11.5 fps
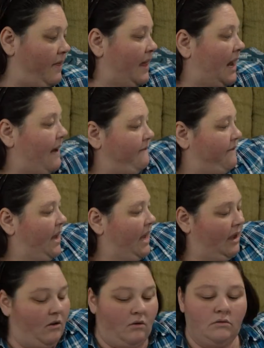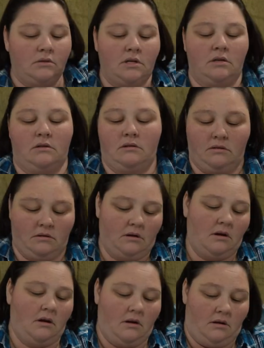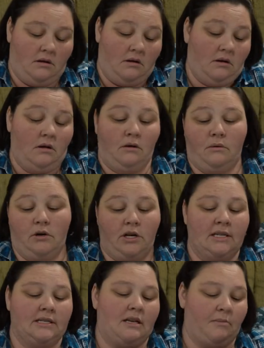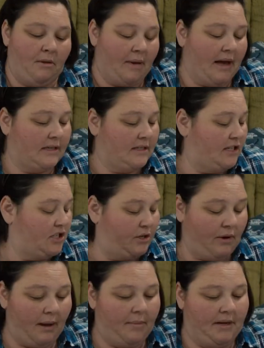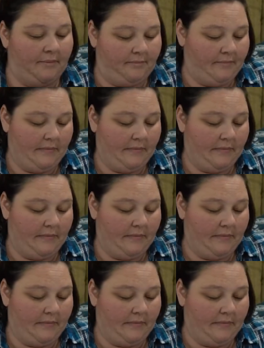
that I found, well, goodness, how many bags did she wrap in?